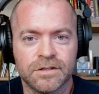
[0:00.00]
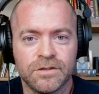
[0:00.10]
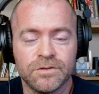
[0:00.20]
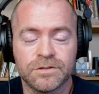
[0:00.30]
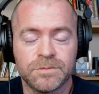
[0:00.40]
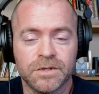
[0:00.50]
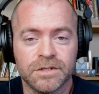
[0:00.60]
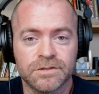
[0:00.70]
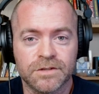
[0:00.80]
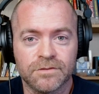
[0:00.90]
You
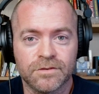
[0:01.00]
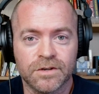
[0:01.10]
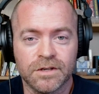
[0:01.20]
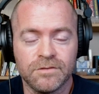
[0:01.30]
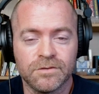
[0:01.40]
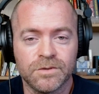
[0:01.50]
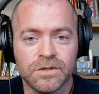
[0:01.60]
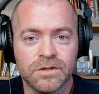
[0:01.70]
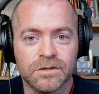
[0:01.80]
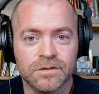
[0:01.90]
experience suffering even when
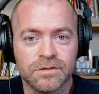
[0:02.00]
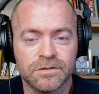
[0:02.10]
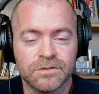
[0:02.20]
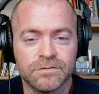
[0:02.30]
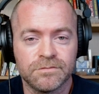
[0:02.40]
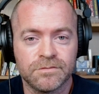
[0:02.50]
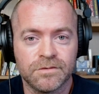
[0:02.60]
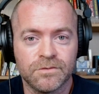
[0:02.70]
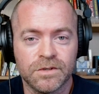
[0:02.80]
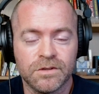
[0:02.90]
you're
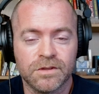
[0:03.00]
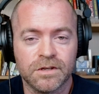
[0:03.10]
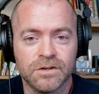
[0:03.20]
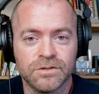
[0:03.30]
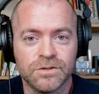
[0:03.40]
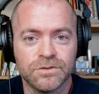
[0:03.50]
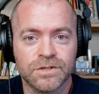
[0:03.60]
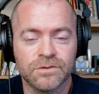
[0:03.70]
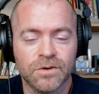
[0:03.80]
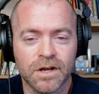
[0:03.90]
when you think you're
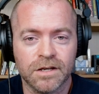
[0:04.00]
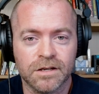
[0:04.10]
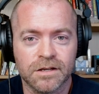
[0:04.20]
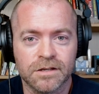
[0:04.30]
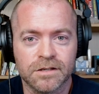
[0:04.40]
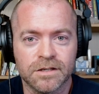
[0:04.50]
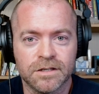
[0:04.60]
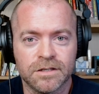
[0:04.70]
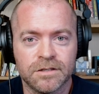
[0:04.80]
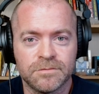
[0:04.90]
choosing right
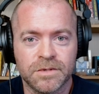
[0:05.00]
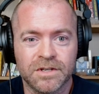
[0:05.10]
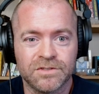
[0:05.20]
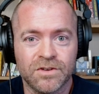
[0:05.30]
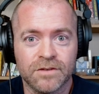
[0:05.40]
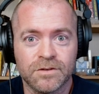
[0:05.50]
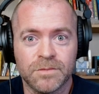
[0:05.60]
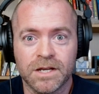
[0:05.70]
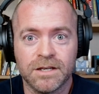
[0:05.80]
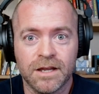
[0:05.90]
because you have to
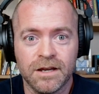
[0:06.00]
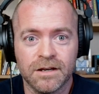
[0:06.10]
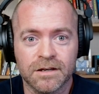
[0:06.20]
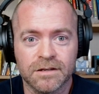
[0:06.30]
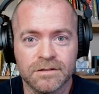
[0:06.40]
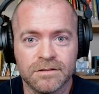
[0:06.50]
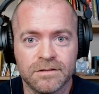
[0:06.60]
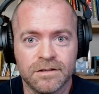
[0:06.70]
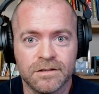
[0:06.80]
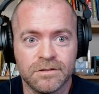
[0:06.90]
maintain it
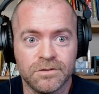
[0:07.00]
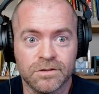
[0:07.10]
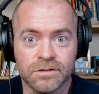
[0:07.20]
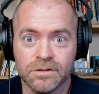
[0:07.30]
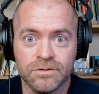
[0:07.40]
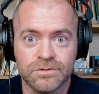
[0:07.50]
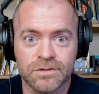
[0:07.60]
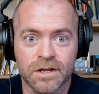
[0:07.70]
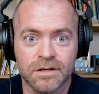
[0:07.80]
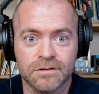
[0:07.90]
and you could lose
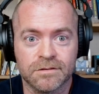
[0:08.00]
that